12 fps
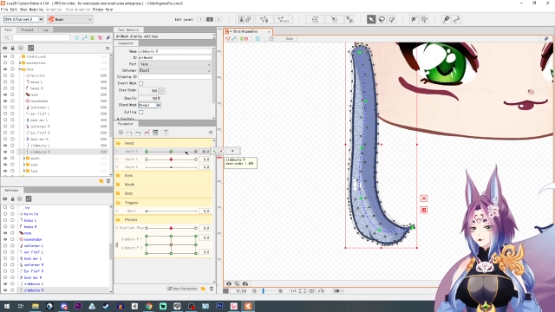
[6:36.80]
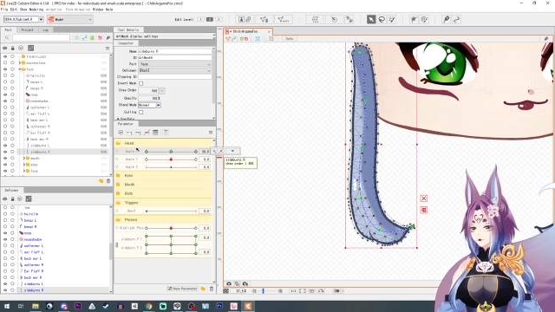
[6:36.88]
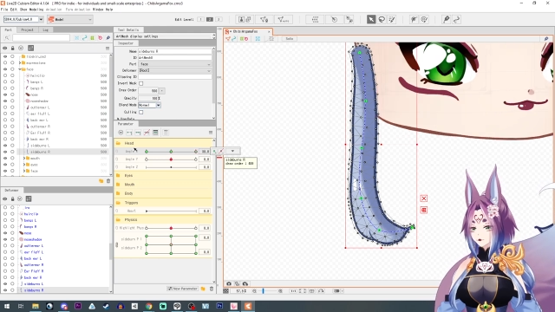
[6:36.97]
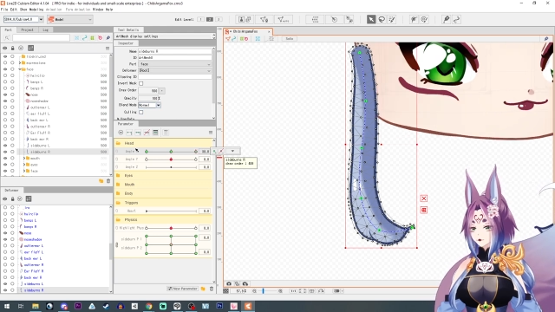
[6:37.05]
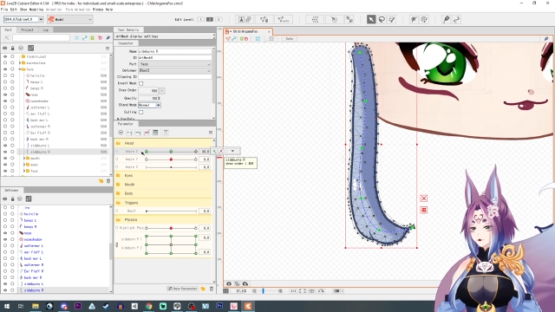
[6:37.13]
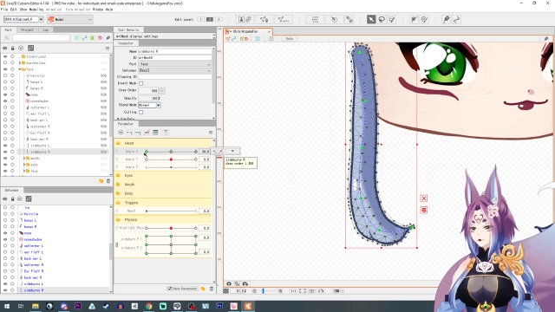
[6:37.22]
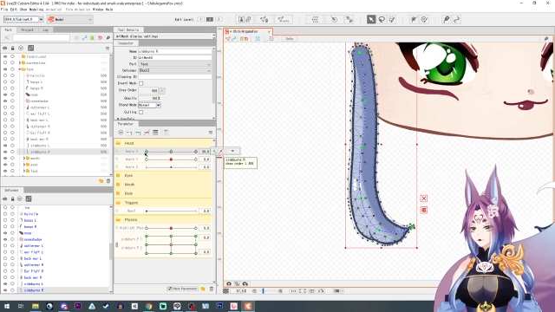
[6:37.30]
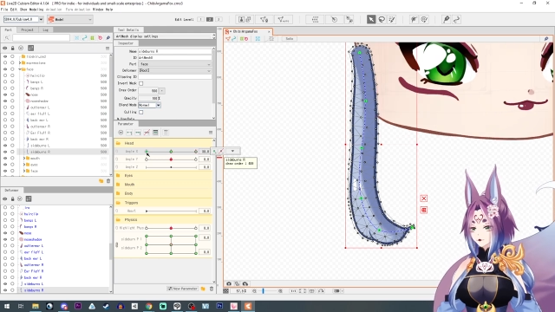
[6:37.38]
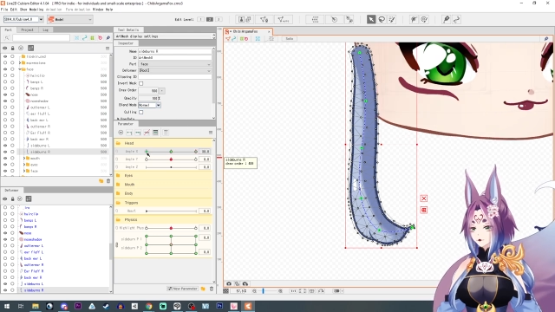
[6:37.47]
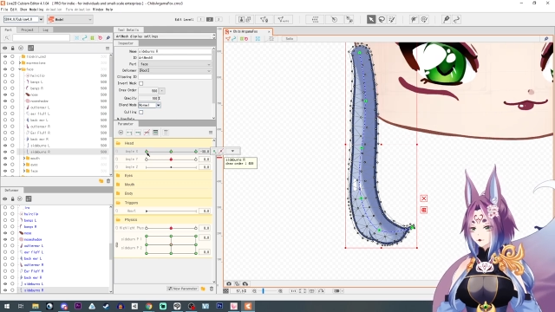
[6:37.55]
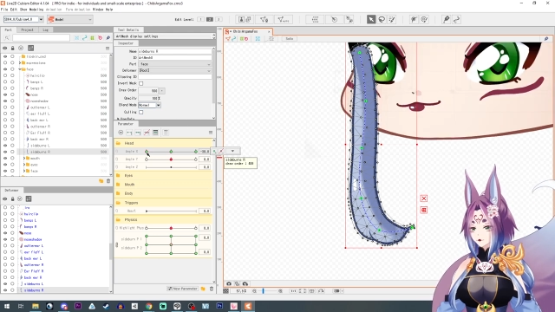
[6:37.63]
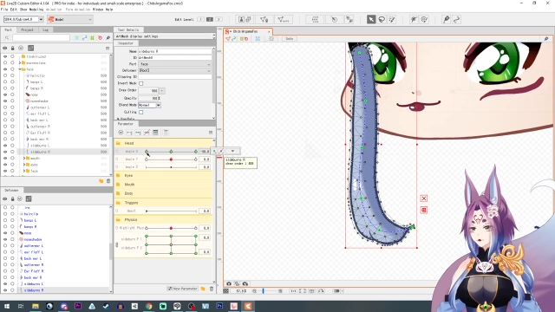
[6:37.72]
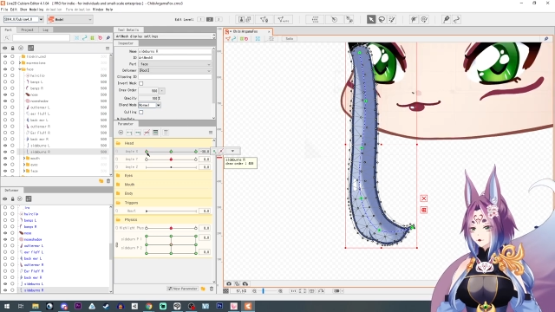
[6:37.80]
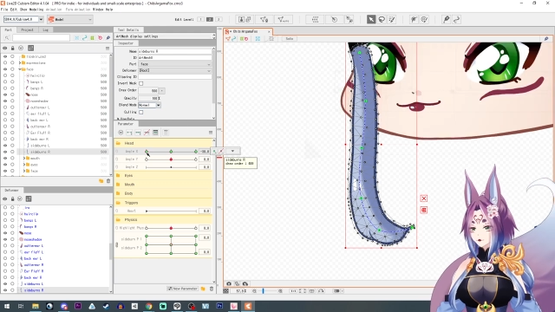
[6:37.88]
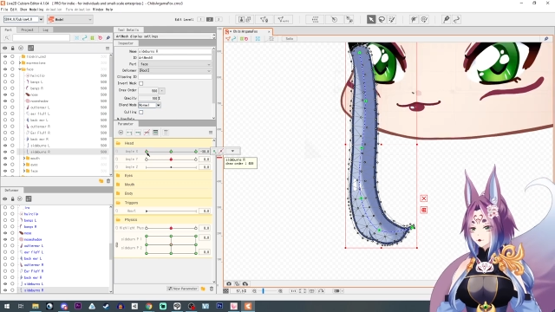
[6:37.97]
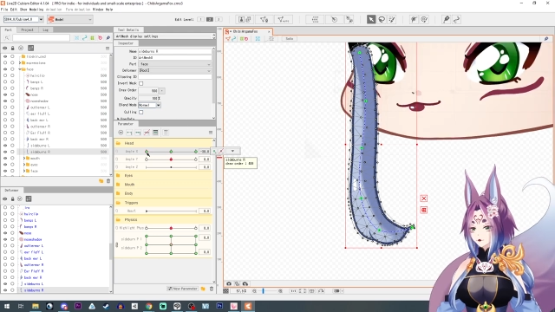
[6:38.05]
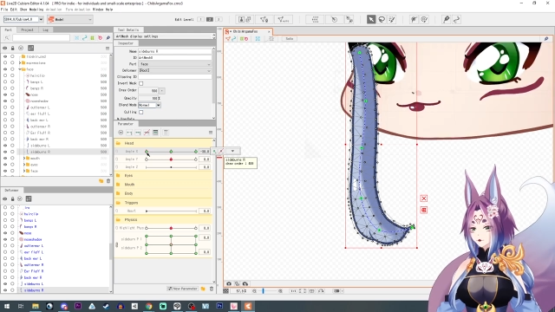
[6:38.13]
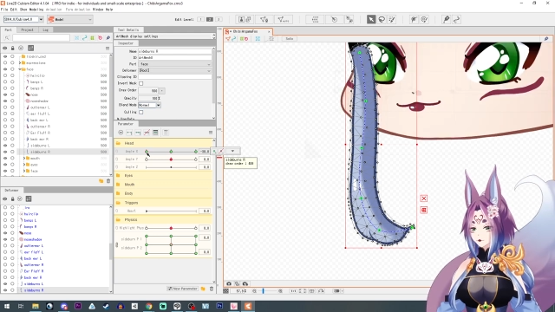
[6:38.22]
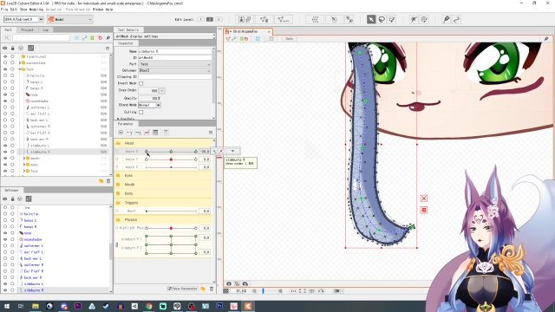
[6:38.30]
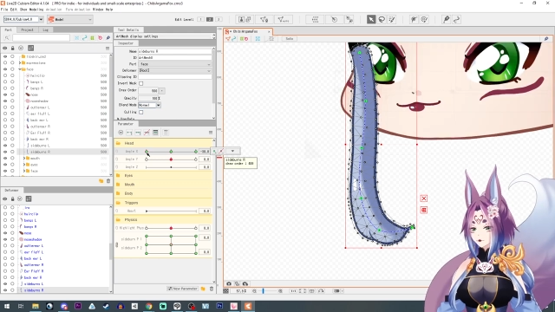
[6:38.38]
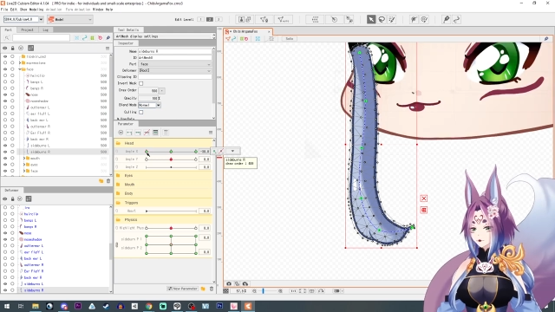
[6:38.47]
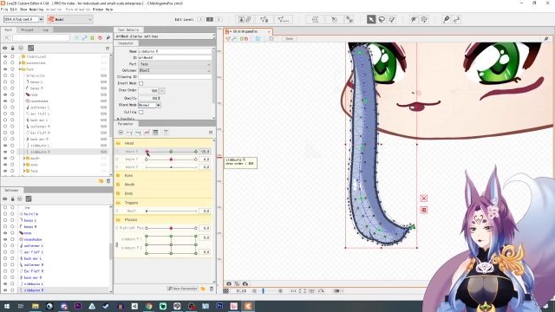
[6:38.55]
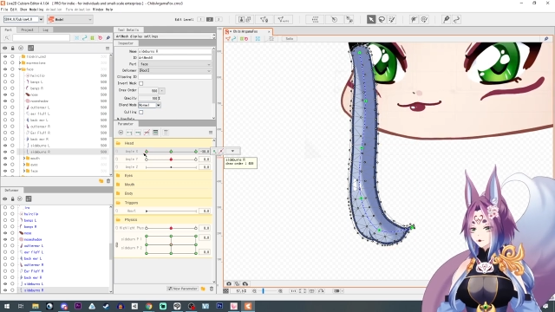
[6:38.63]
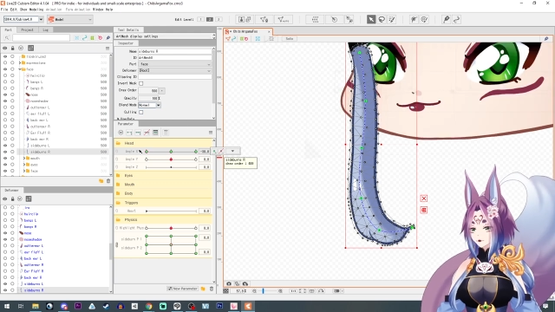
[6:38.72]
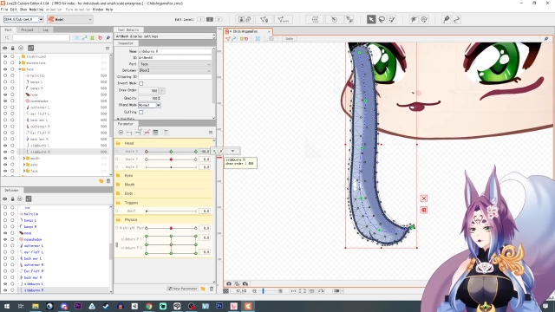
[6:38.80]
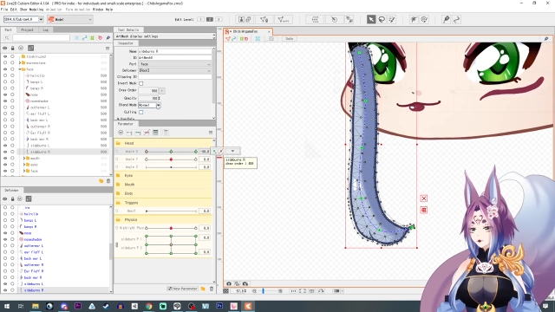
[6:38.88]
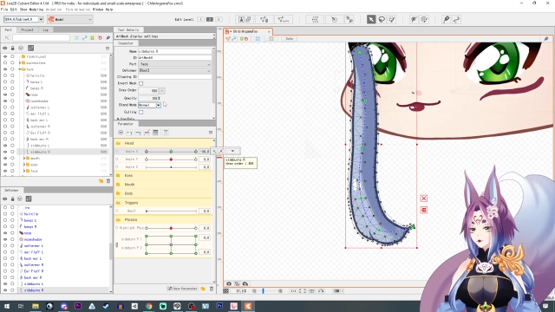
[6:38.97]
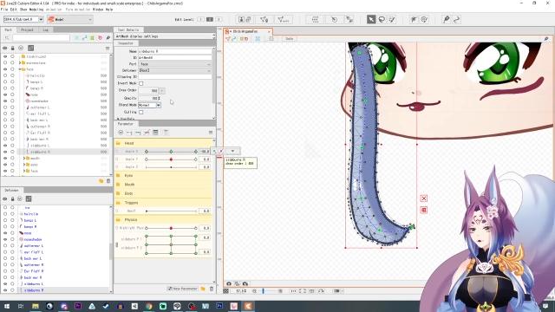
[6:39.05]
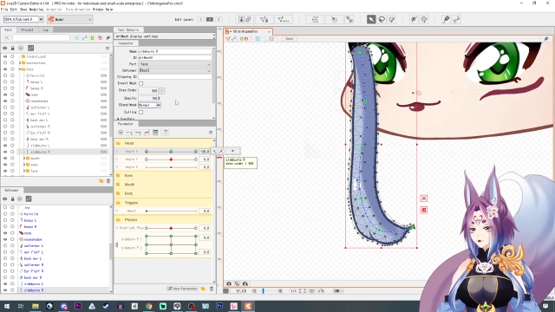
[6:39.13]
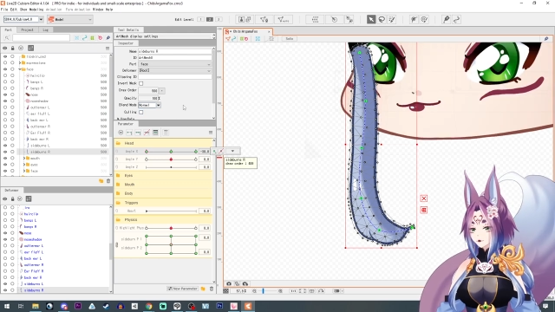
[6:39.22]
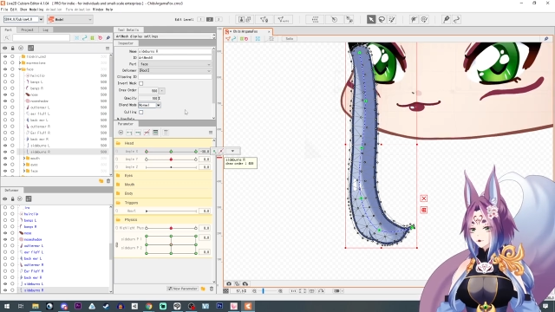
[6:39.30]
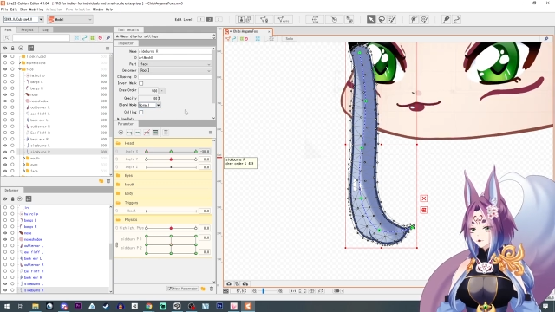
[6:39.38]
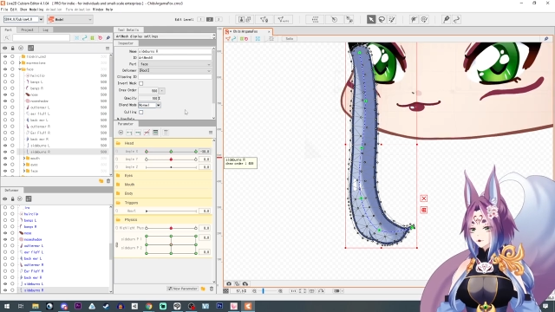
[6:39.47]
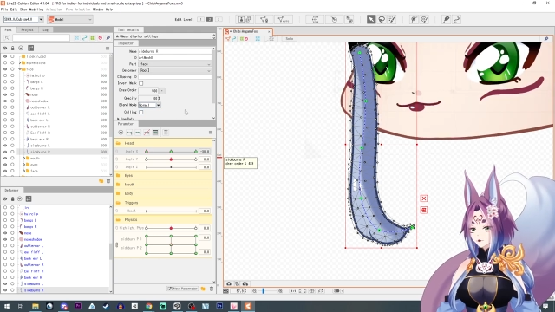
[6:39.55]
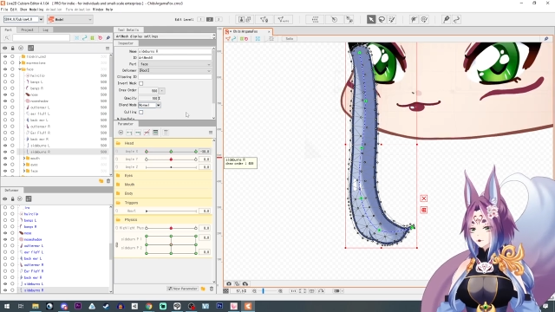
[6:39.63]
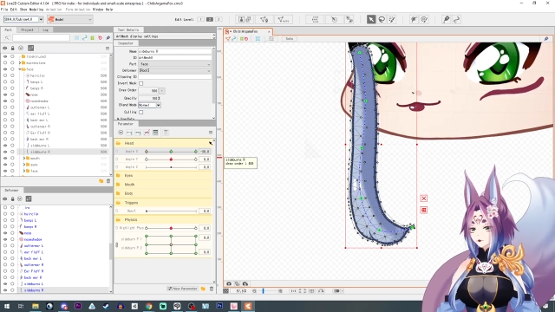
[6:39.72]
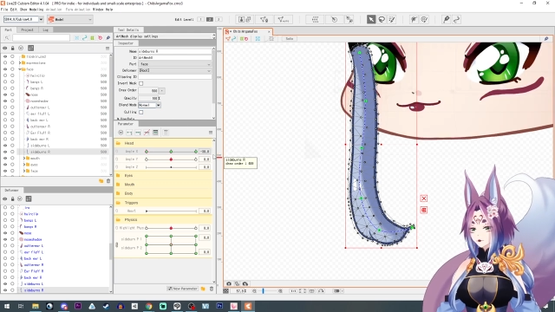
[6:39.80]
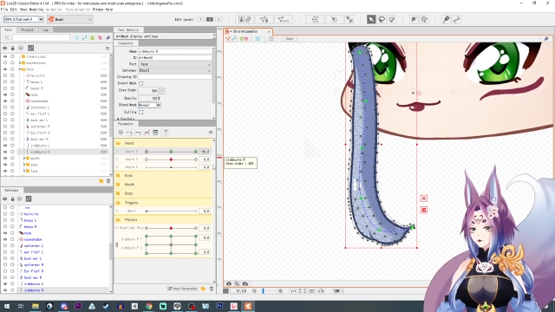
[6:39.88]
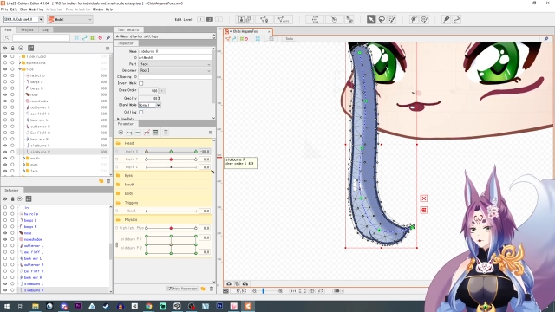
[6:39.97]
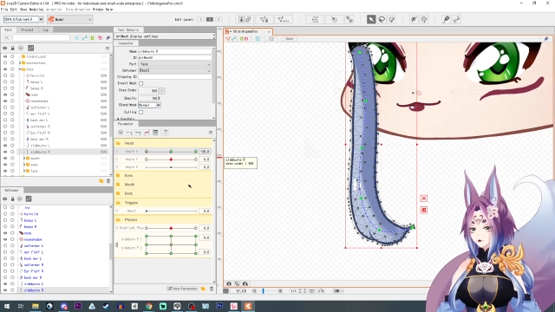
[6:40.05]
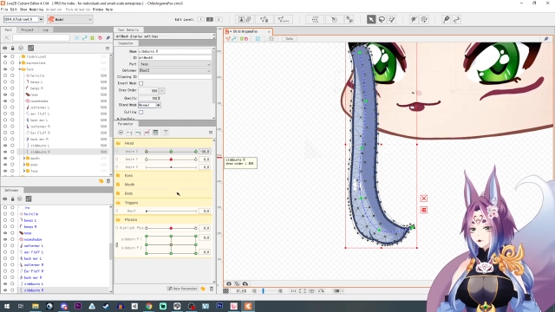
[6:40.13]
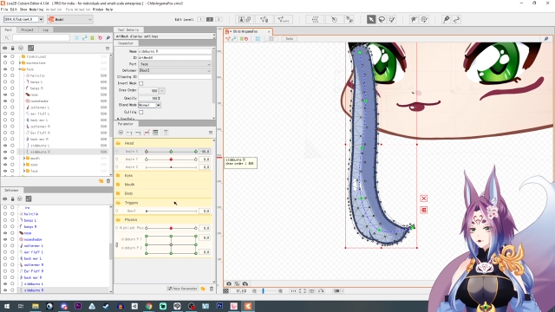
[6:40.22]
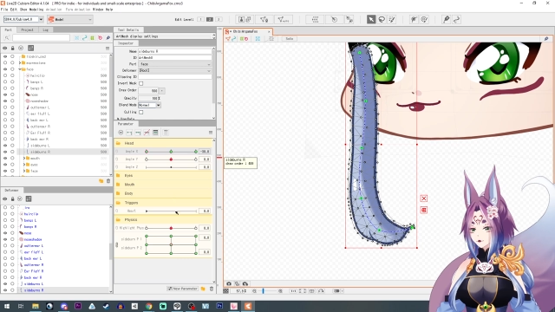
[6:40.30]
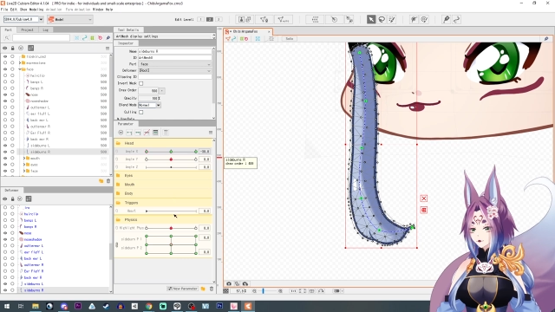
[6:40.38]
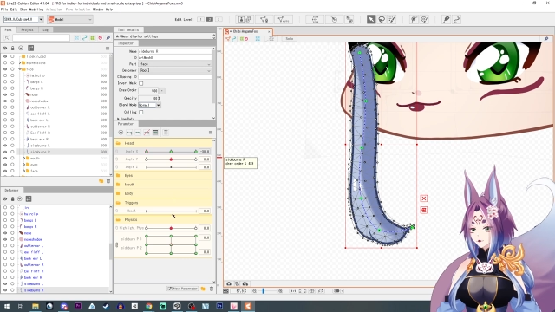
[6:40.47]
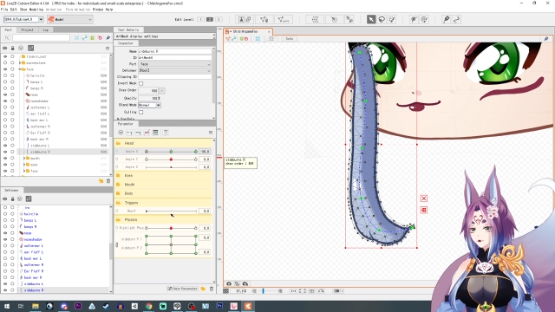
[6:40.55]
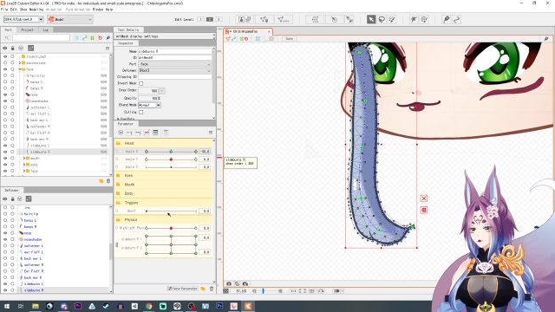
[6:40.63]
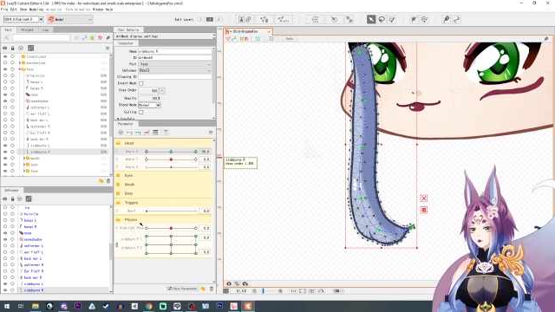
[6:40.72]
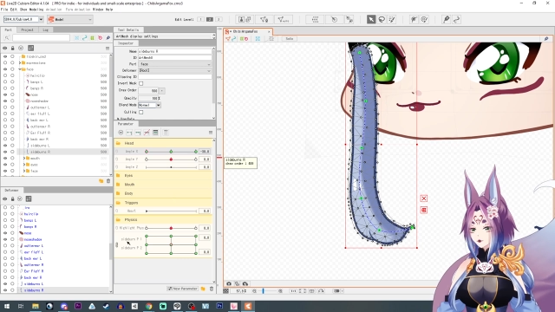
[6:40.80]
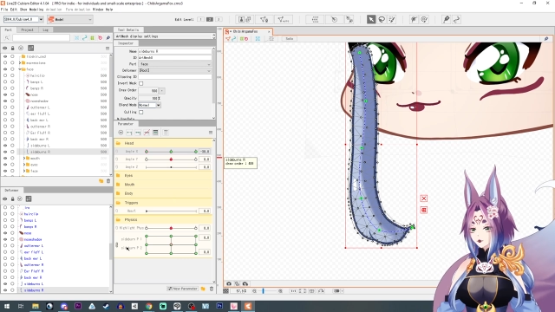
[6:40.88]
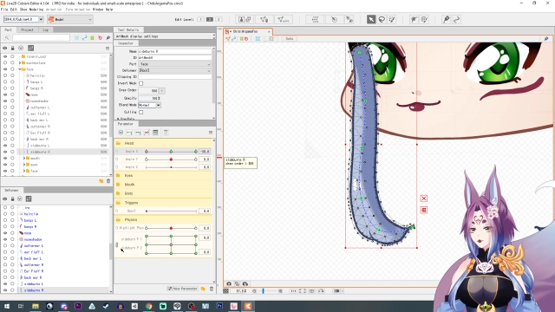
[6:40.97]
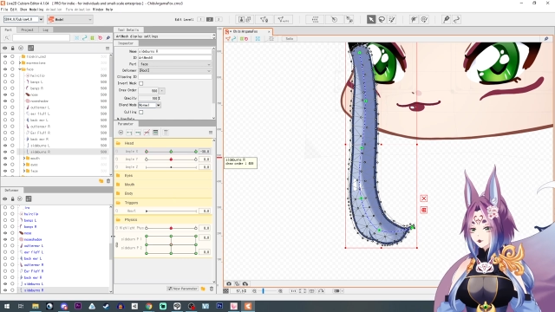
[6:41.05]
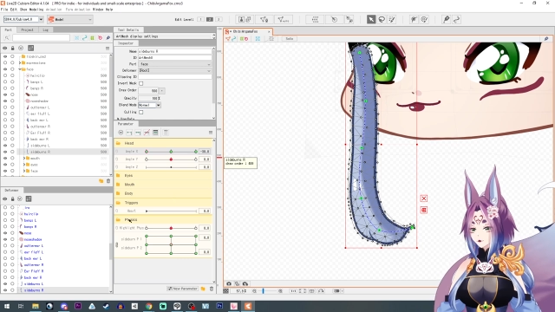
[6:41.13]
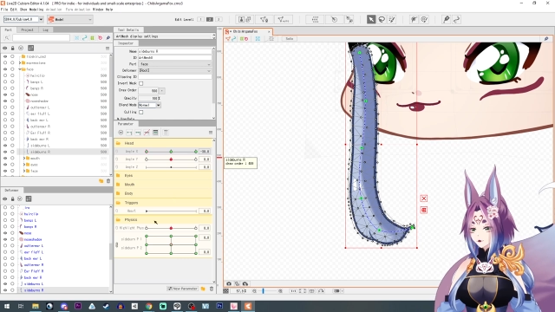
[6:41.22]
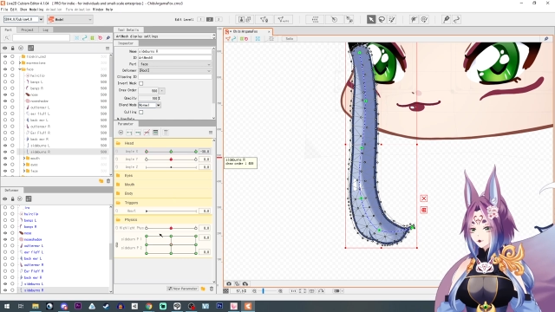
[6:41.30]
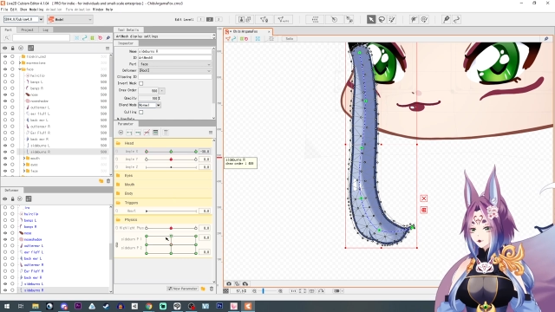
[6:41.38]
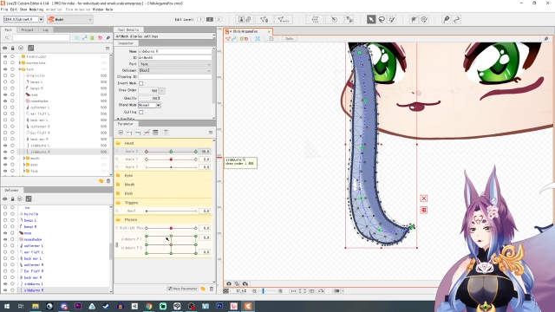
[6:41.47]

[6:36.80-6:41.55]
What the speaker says: [unreadable: no face in view]